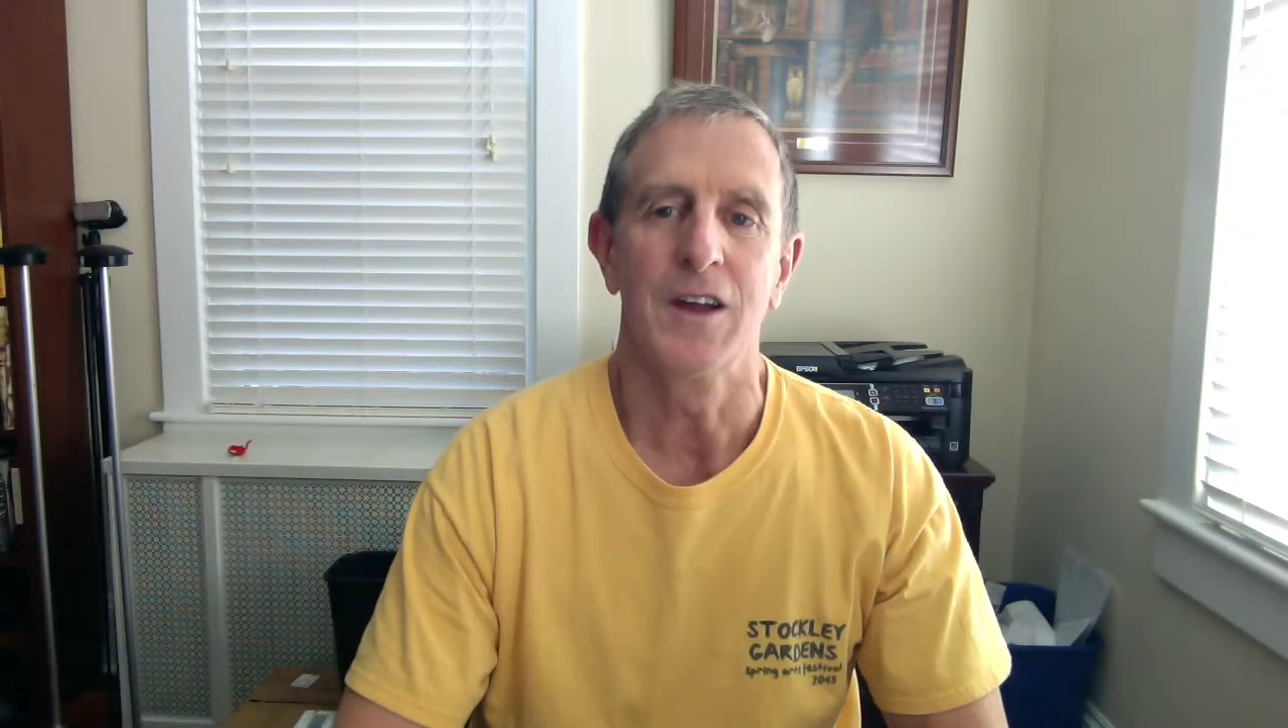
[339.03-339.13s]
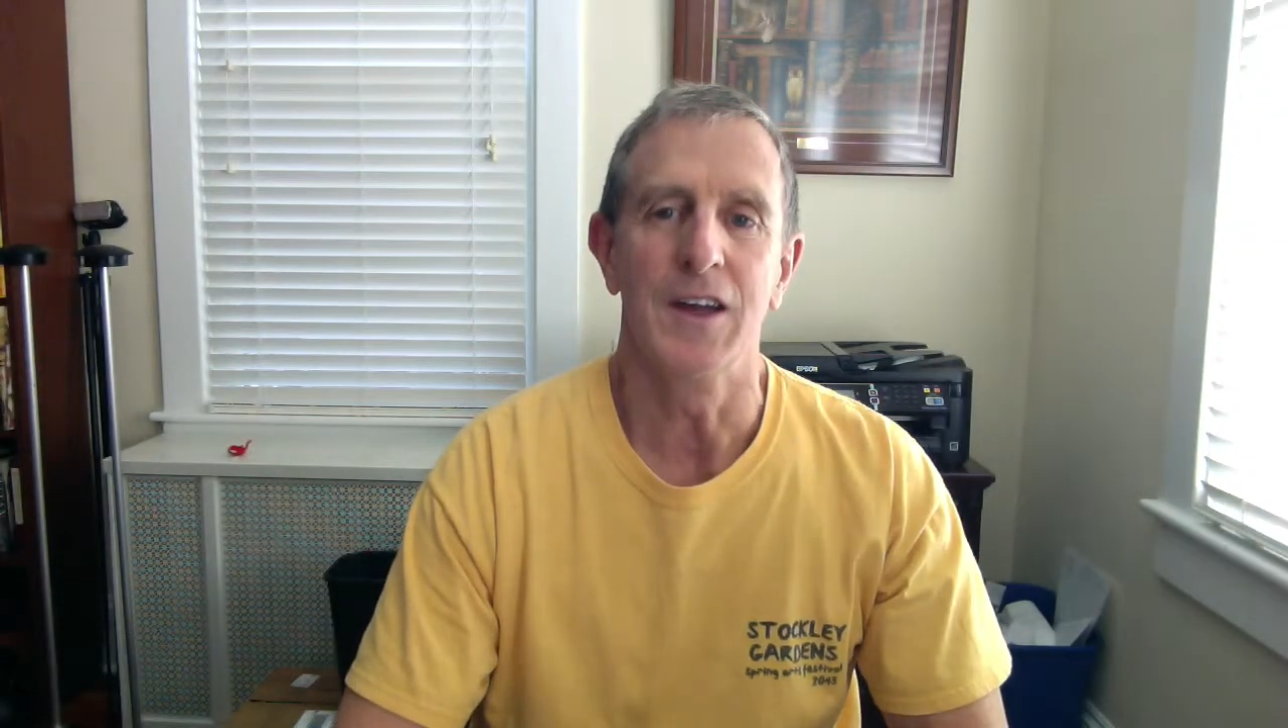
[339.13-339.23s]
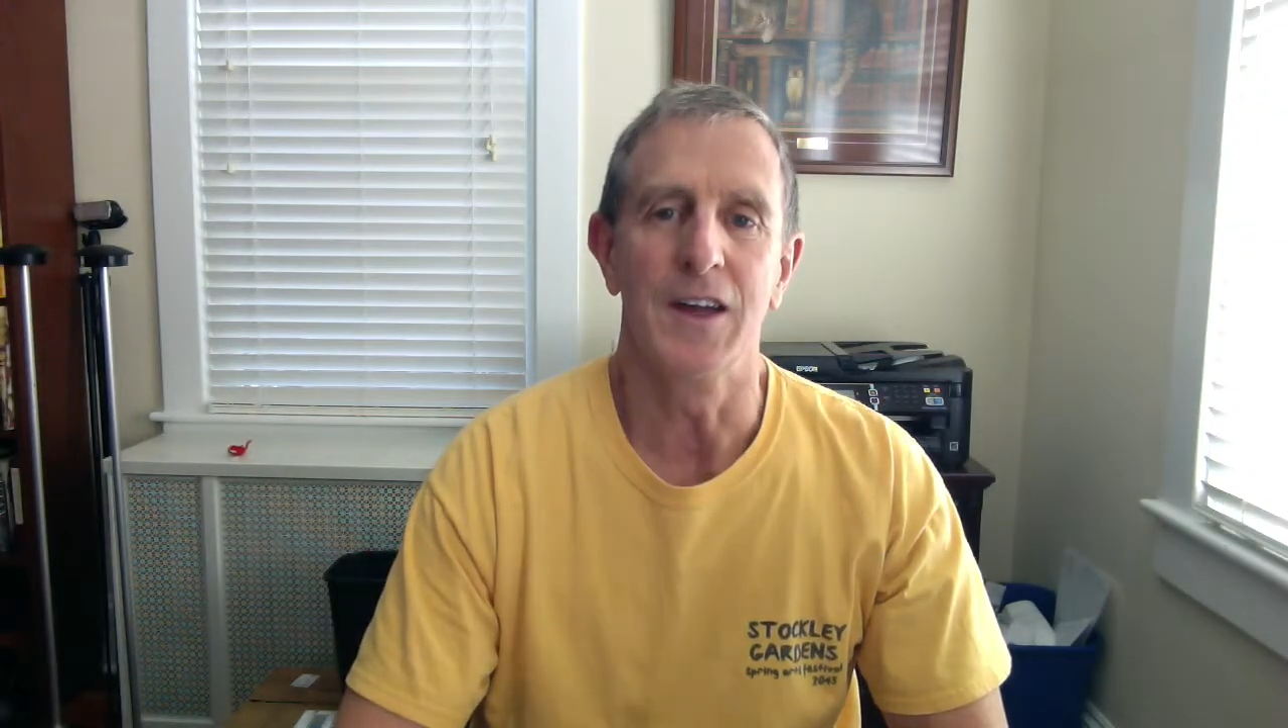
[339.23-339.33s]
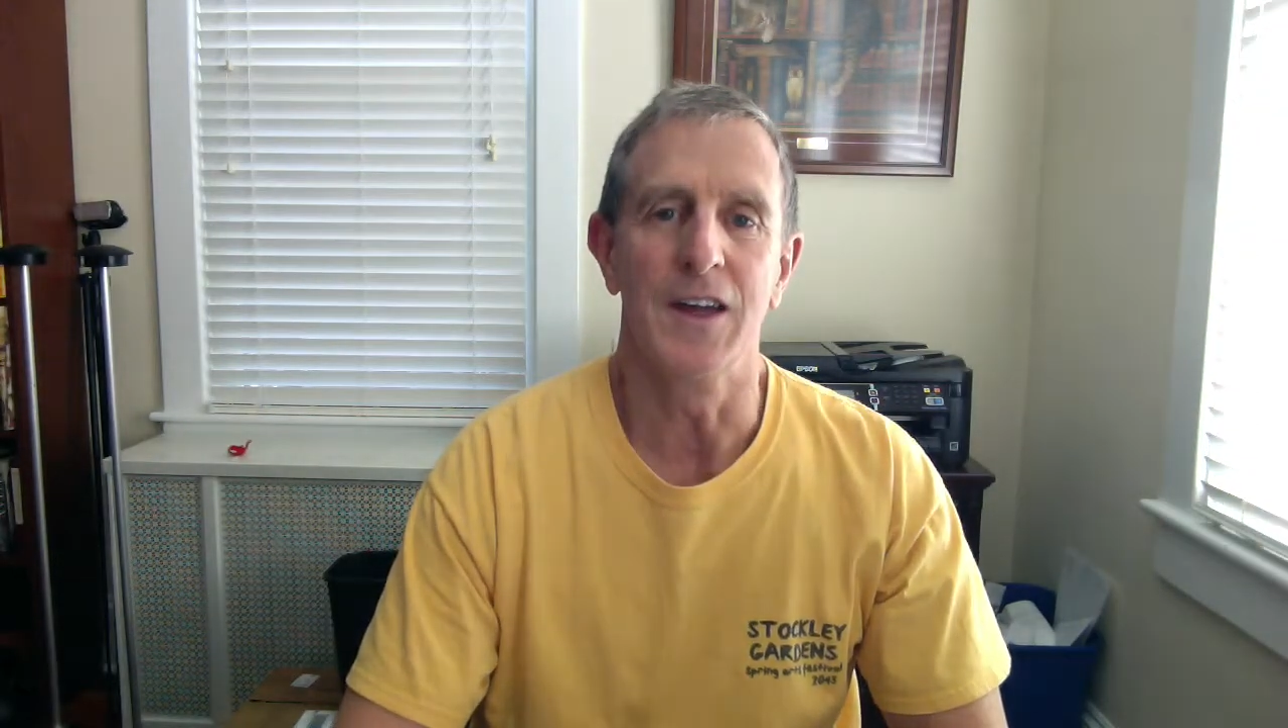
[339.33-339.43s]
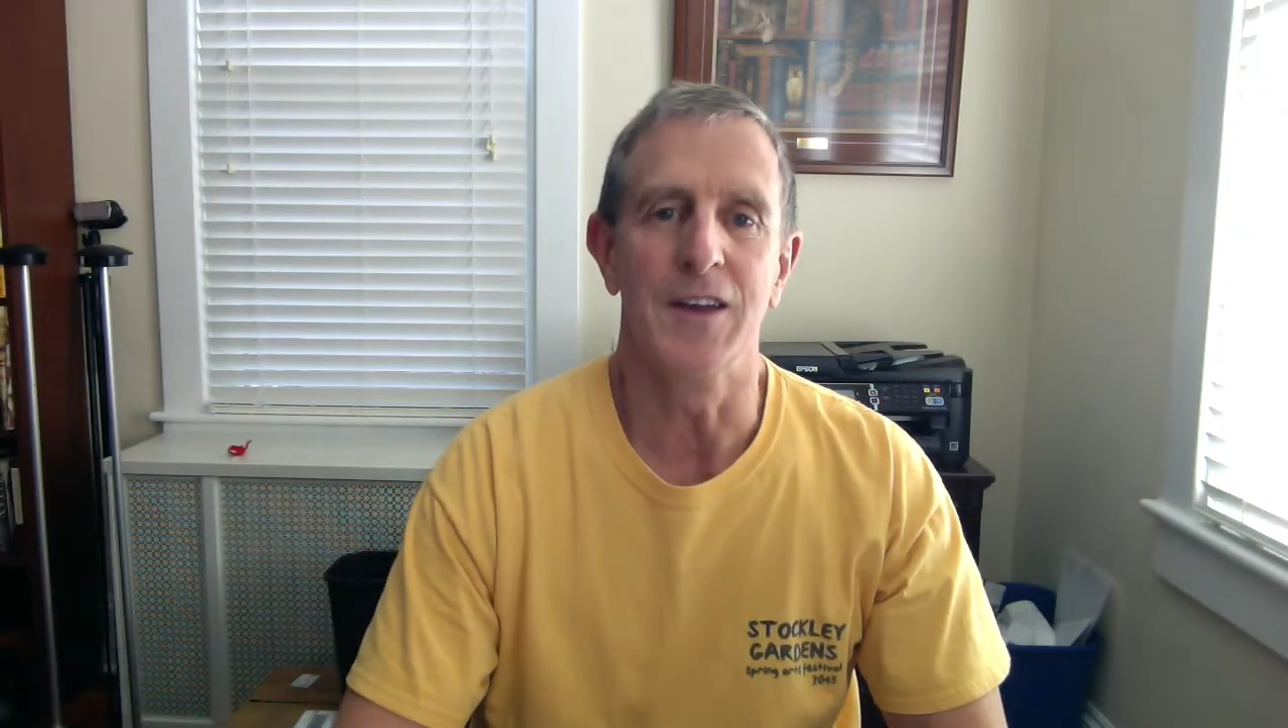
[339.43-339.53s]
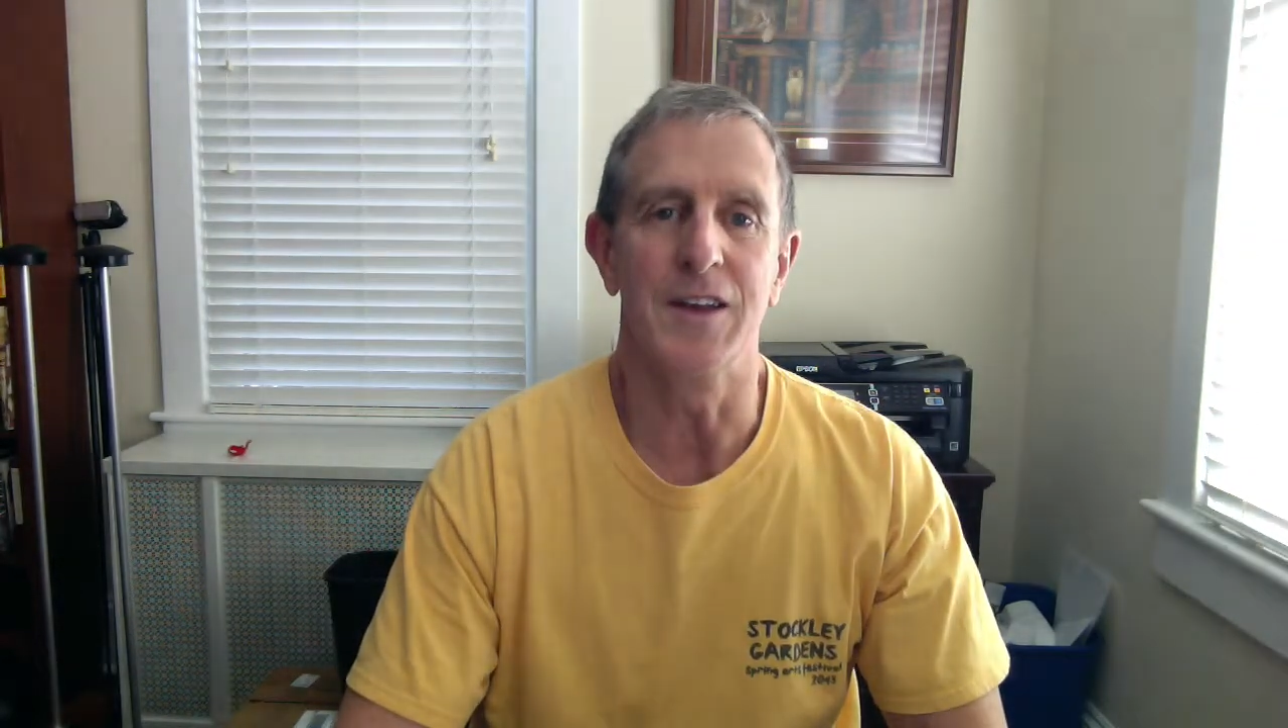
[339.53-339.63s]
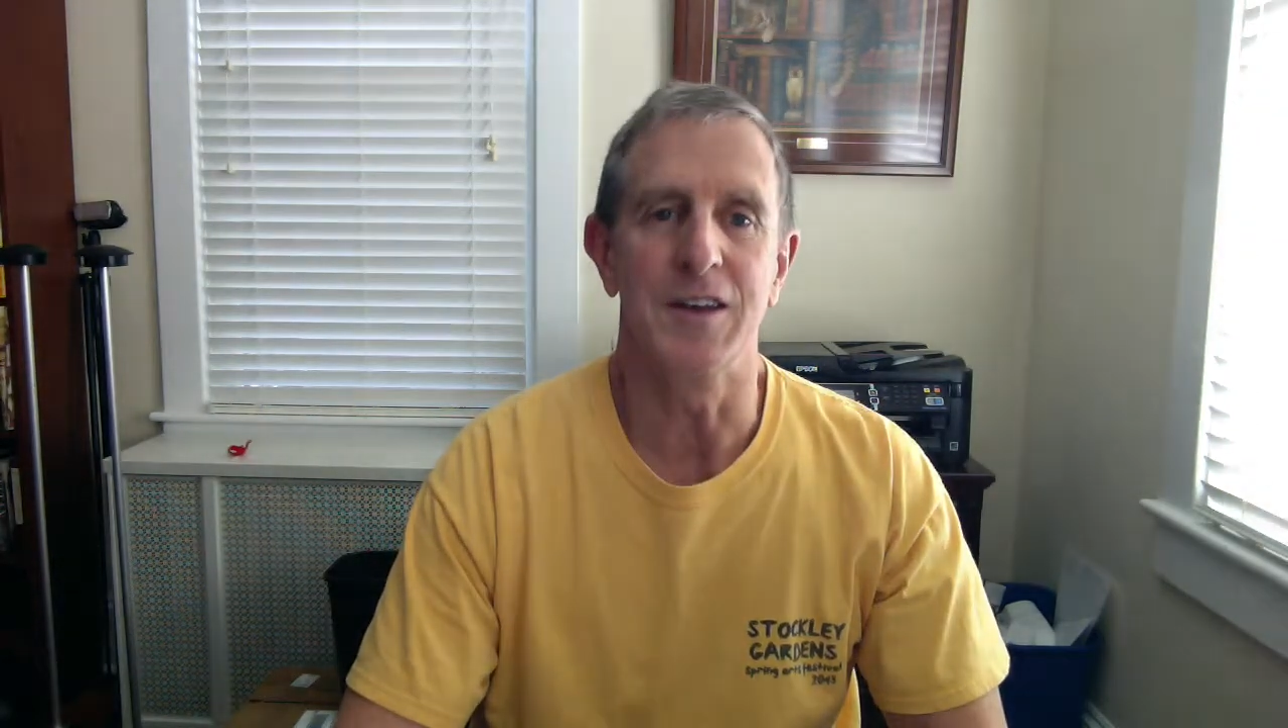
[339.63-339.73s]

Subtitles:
and the